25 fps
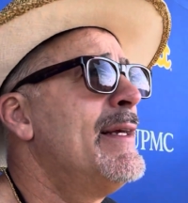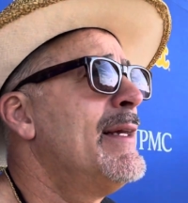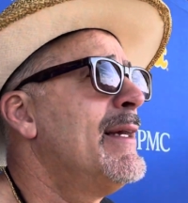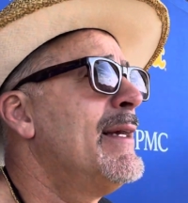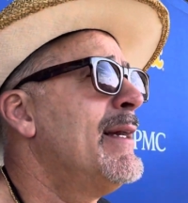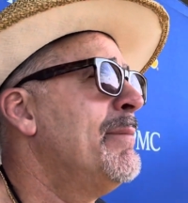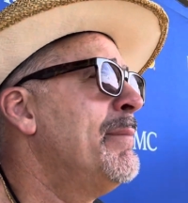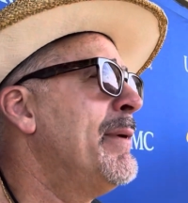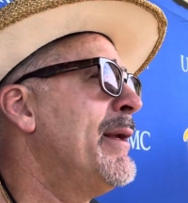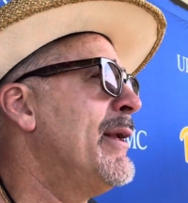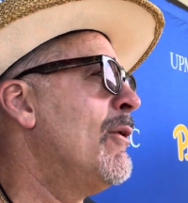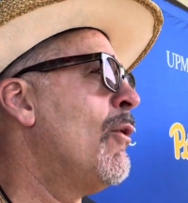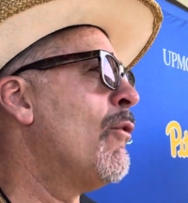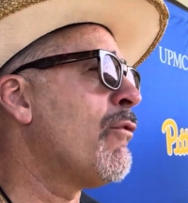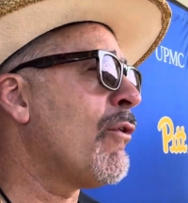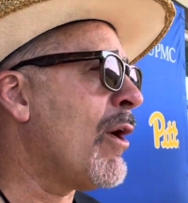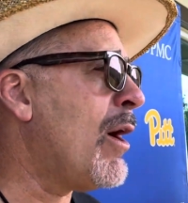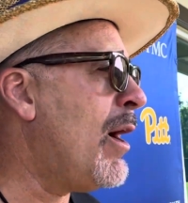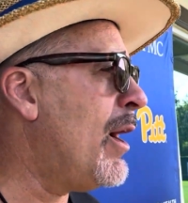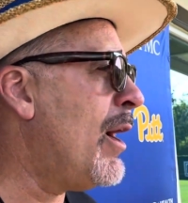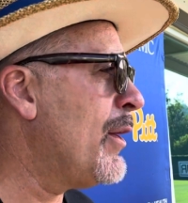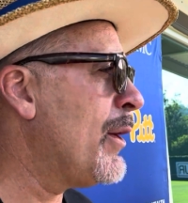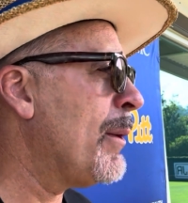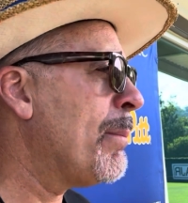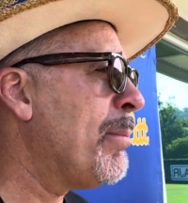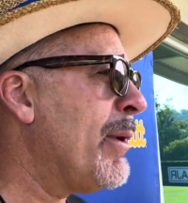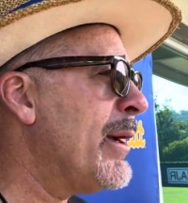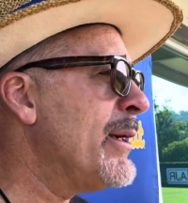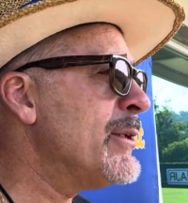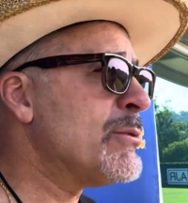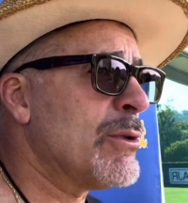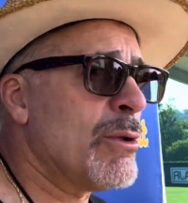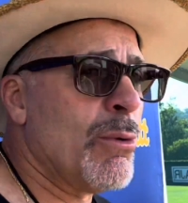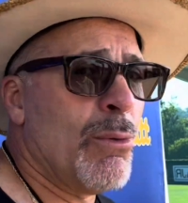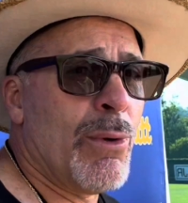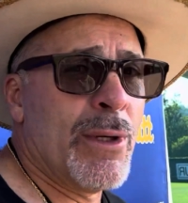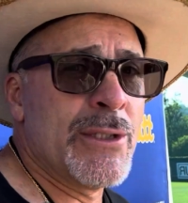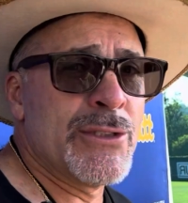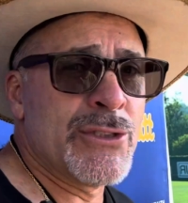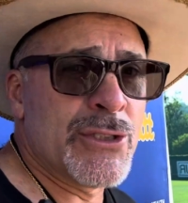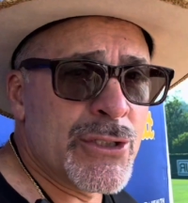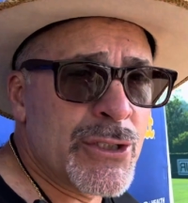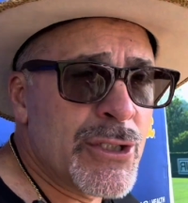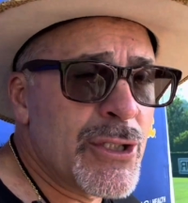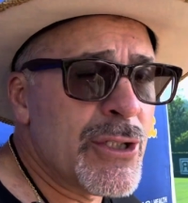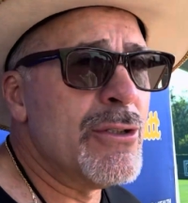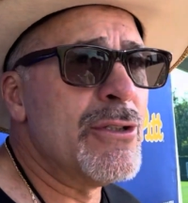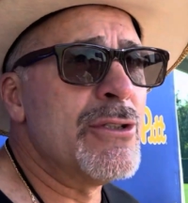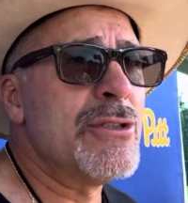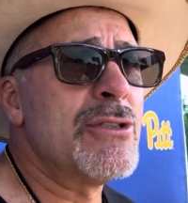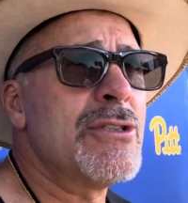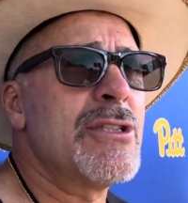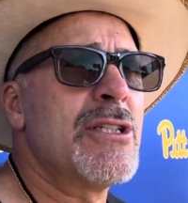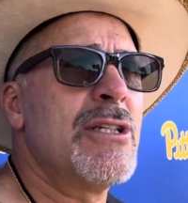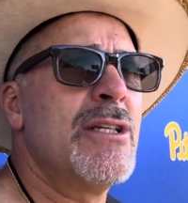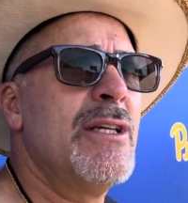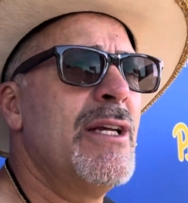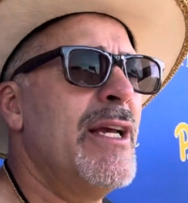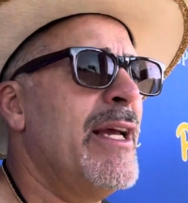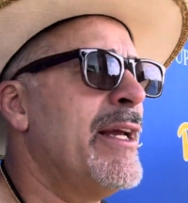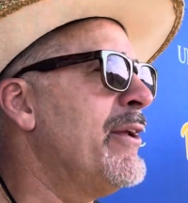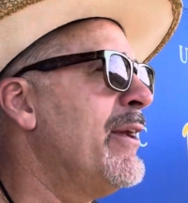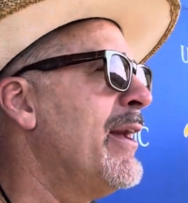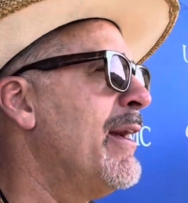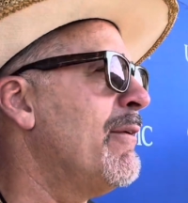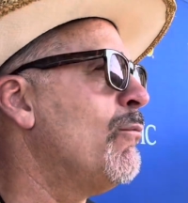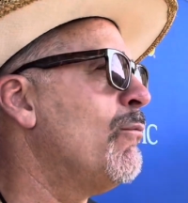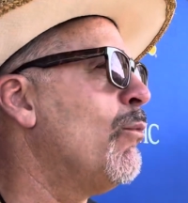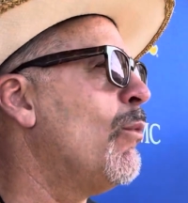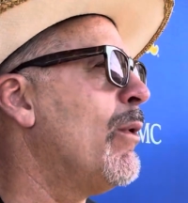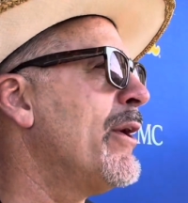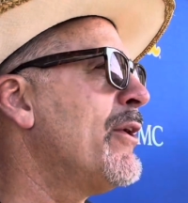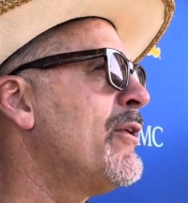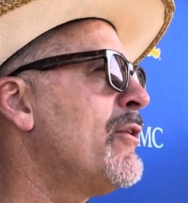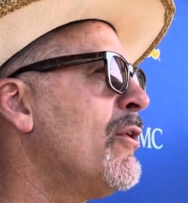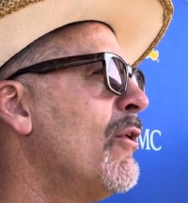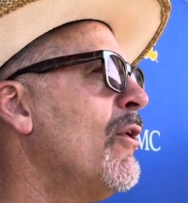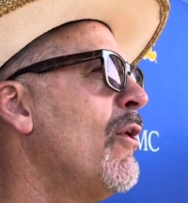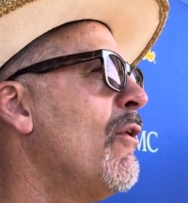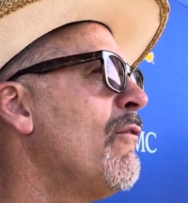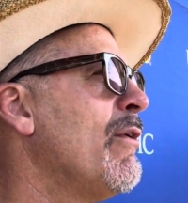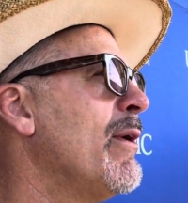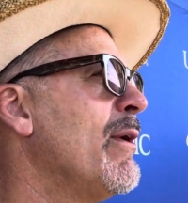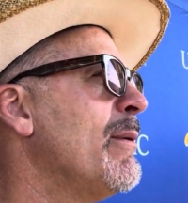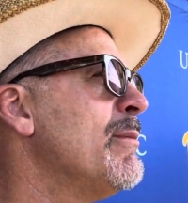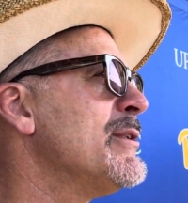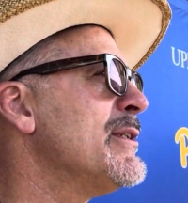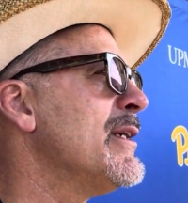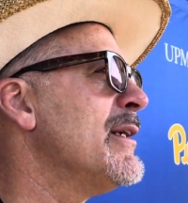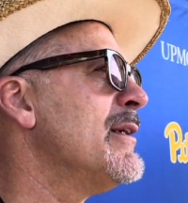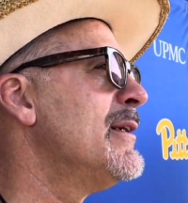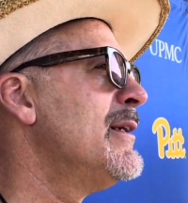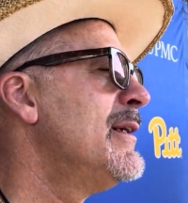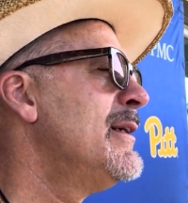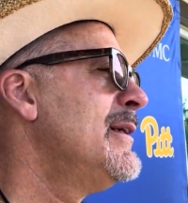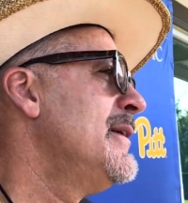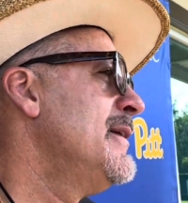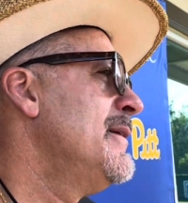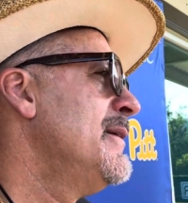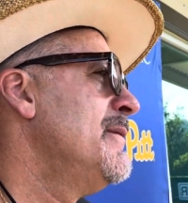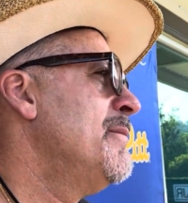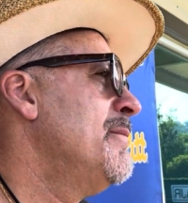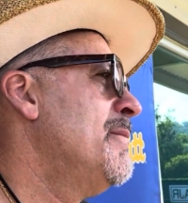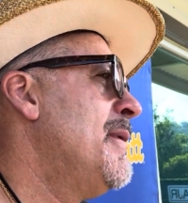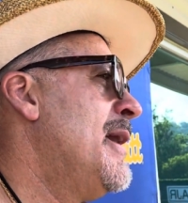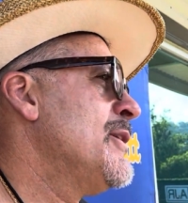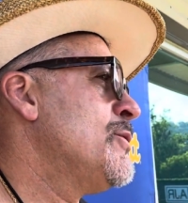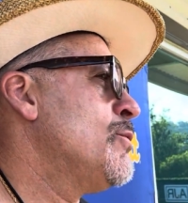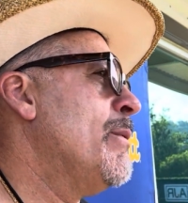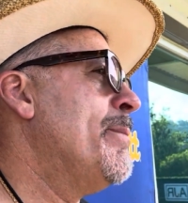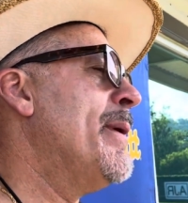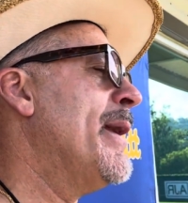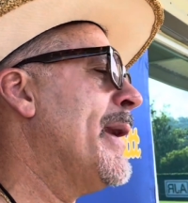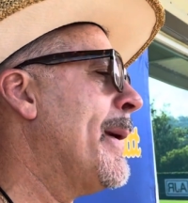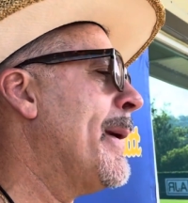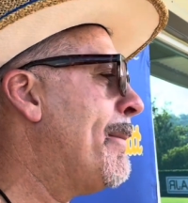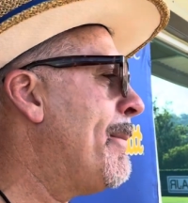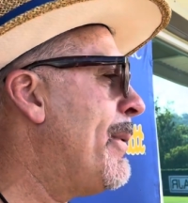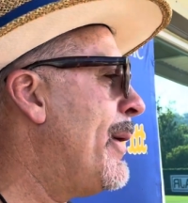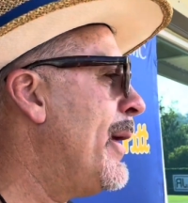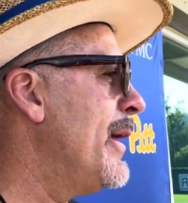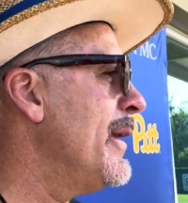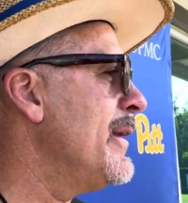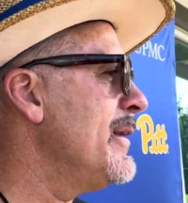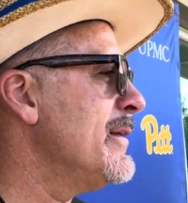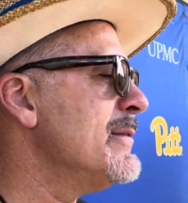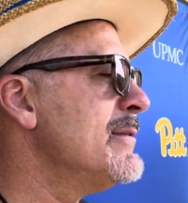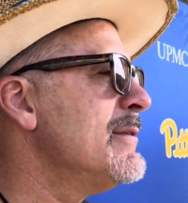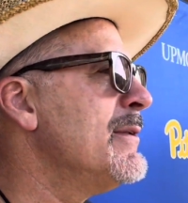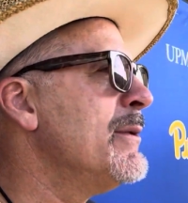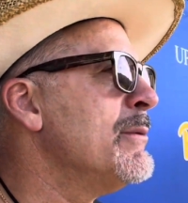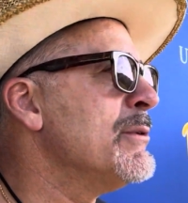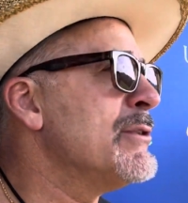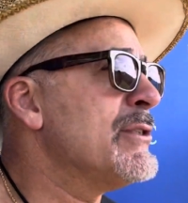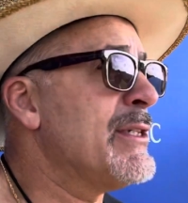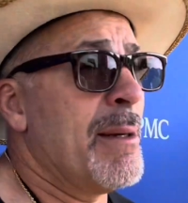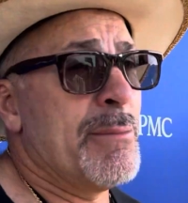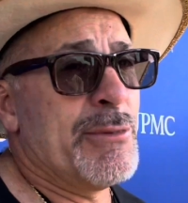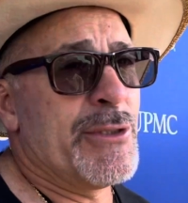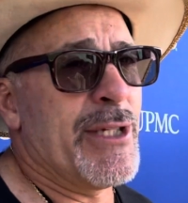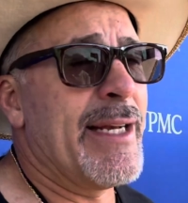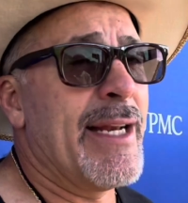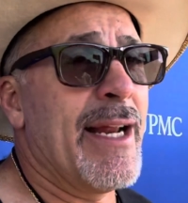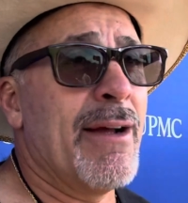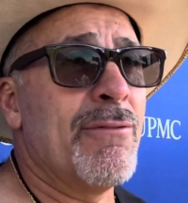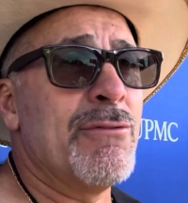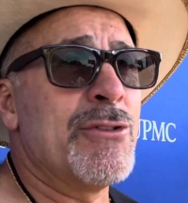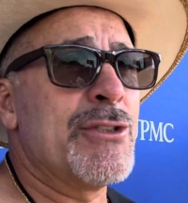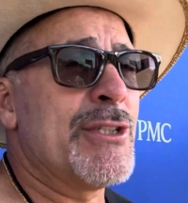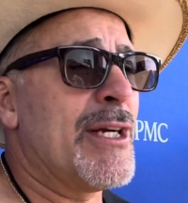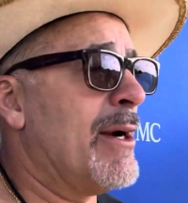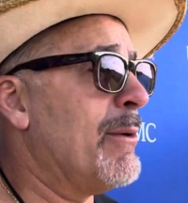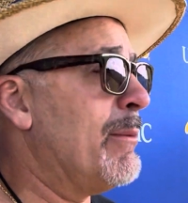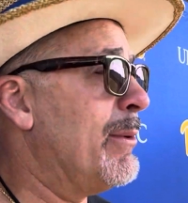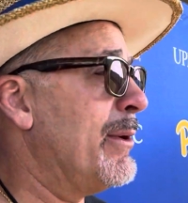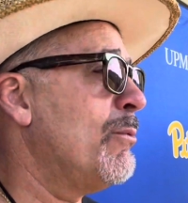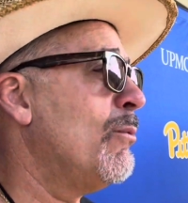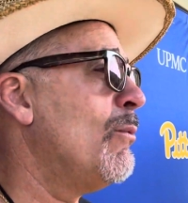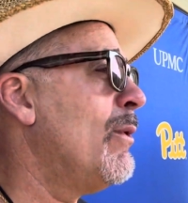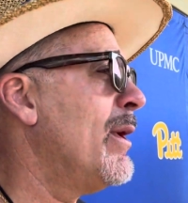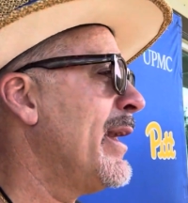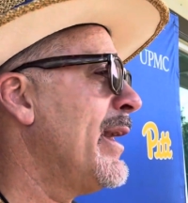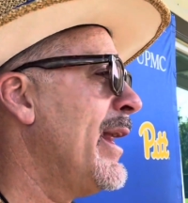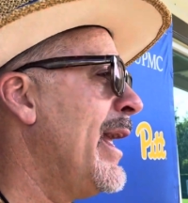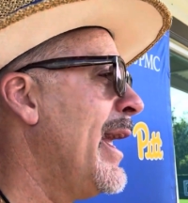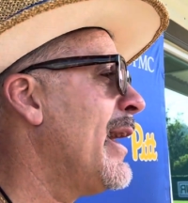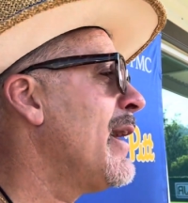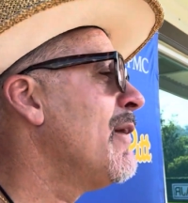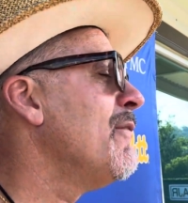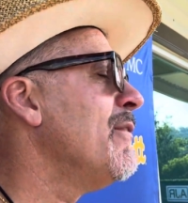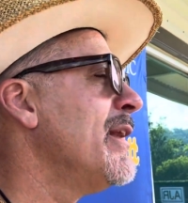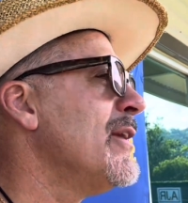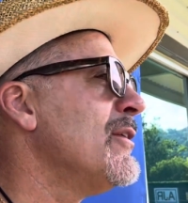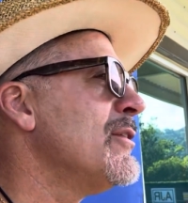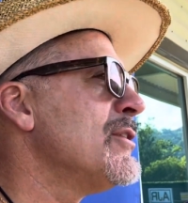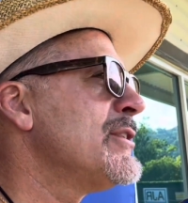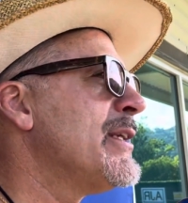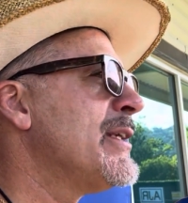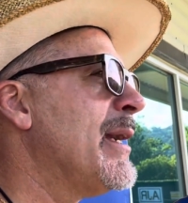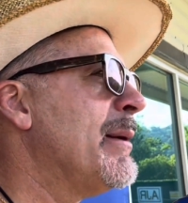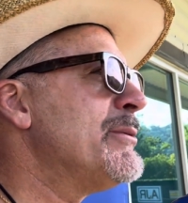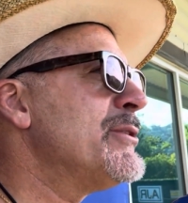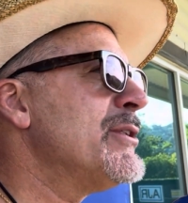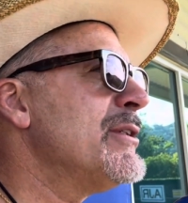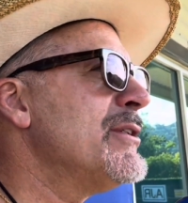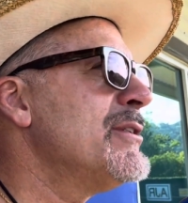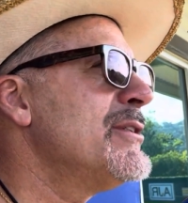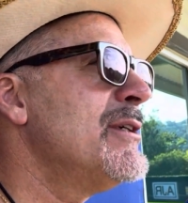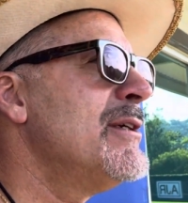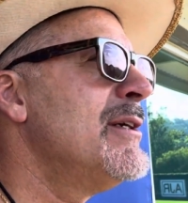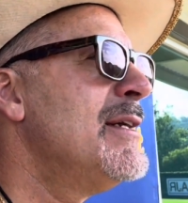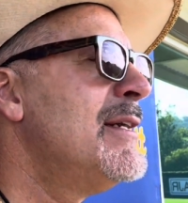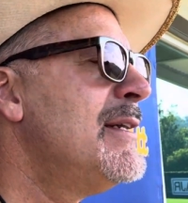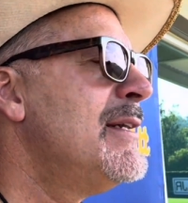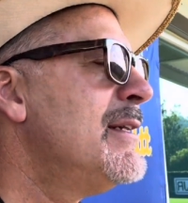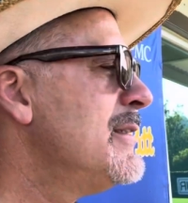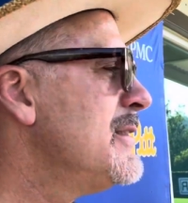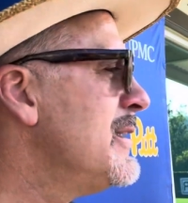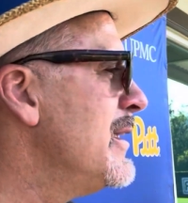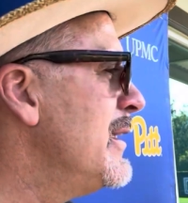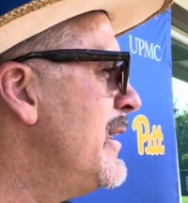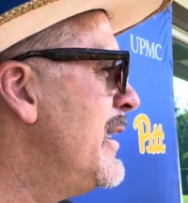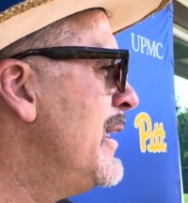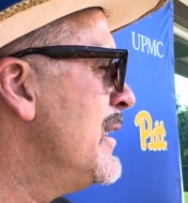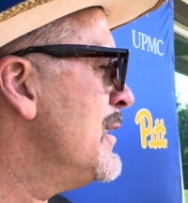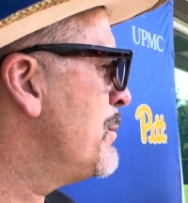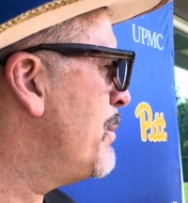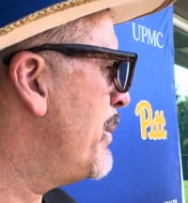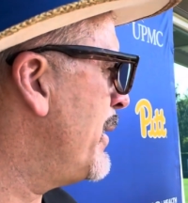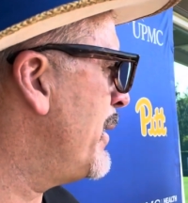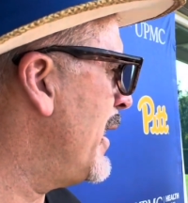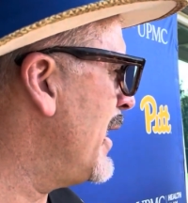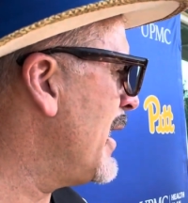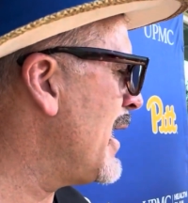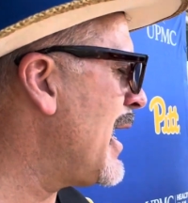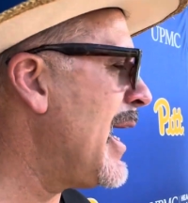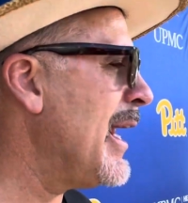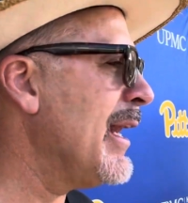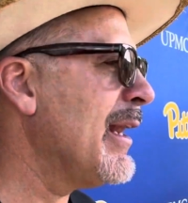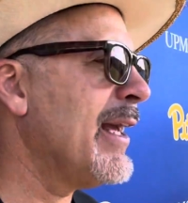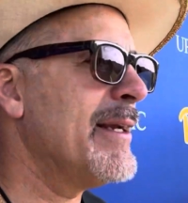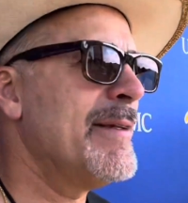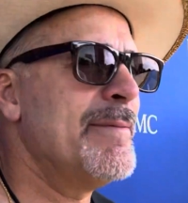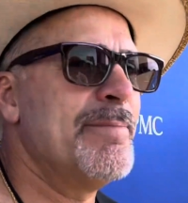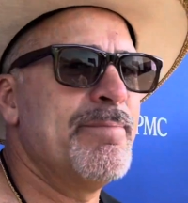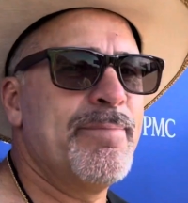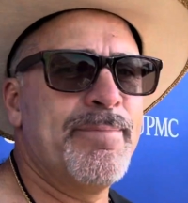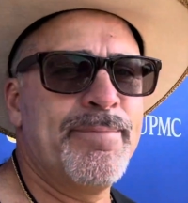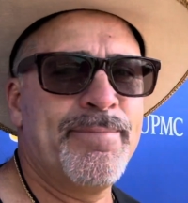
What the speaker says: I mean, over 100 plays with the ones and twos and you have one turnover, it was a, might as well have been a punt, and it was MJ Devonshire with one heck of an interception. It's an ESPN highlight.